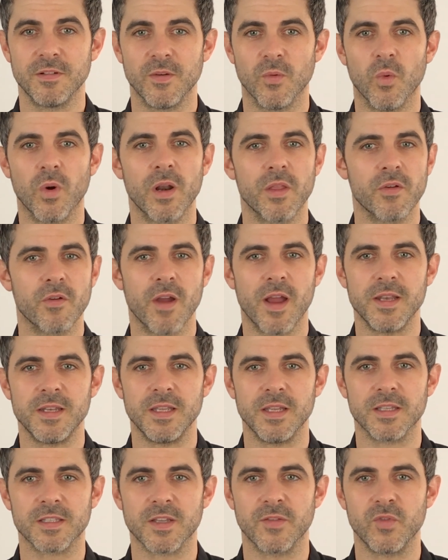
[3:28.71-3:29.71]
What other
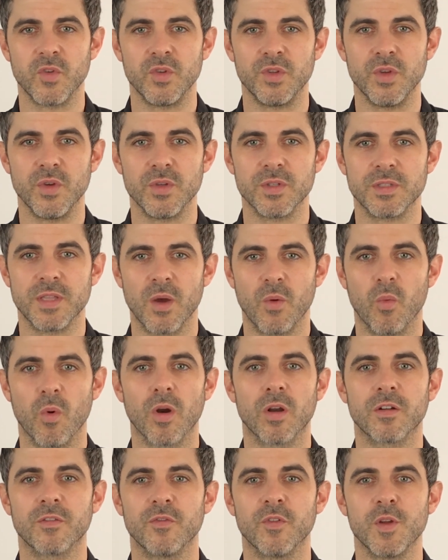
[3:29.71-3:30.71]
ideas have you used that
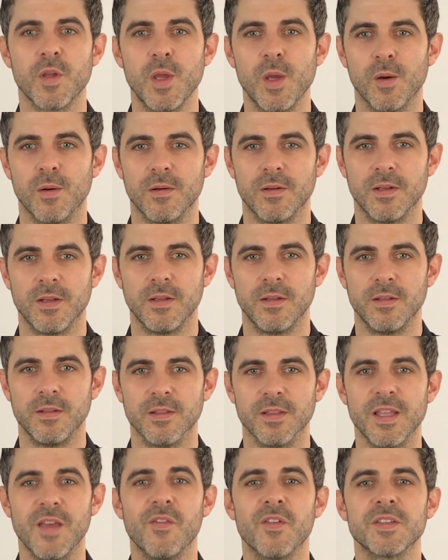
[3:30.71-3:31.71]
worked for you?
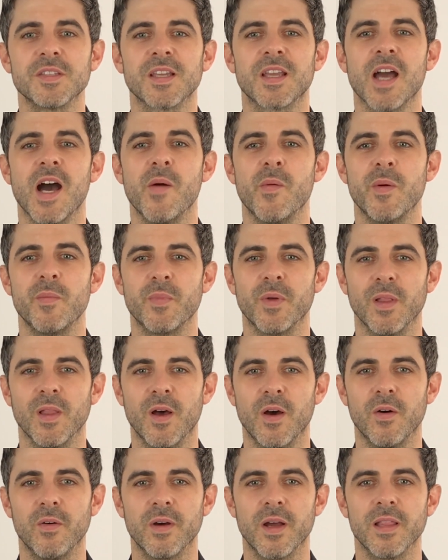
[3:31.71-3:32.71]
Leave us a comment
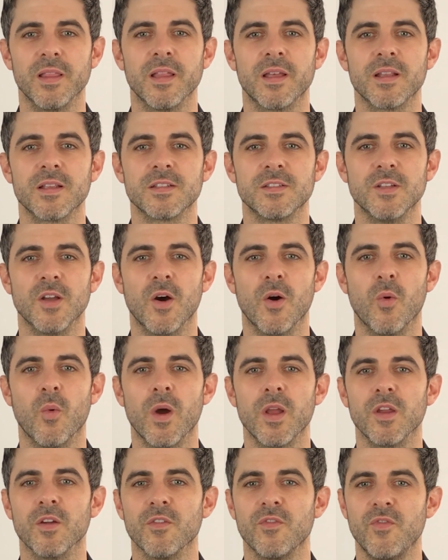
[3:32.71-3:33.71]
below and let us know
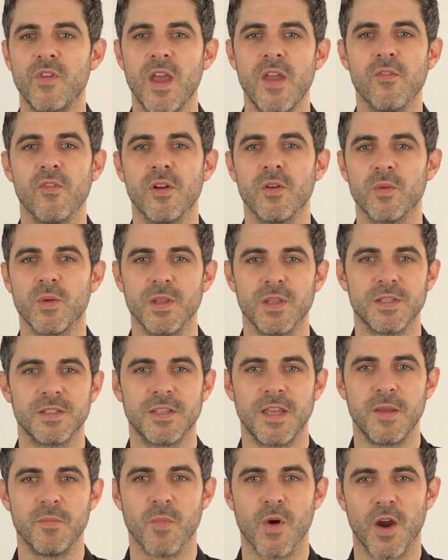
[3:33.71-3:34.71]
what your favorite real
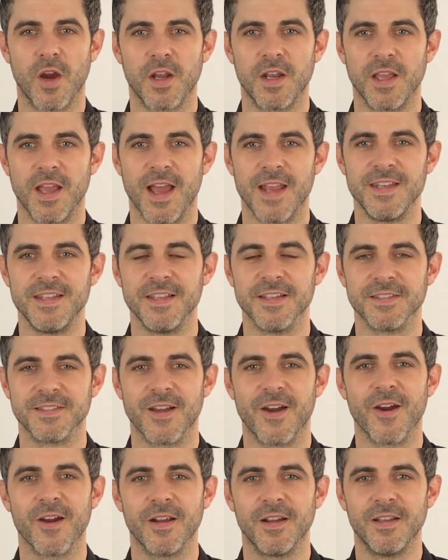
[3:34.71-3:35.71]
estate marketing ideas are.